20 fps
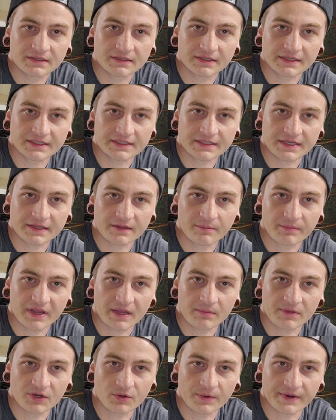like, say, the
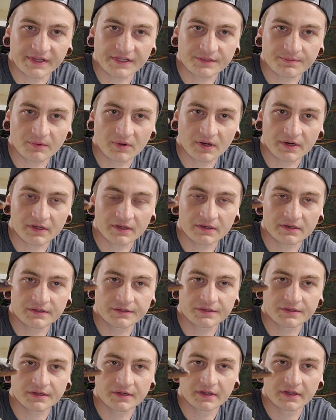baby quince
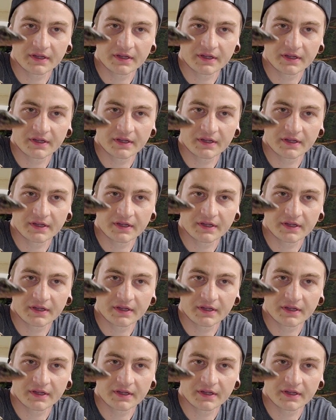monitors.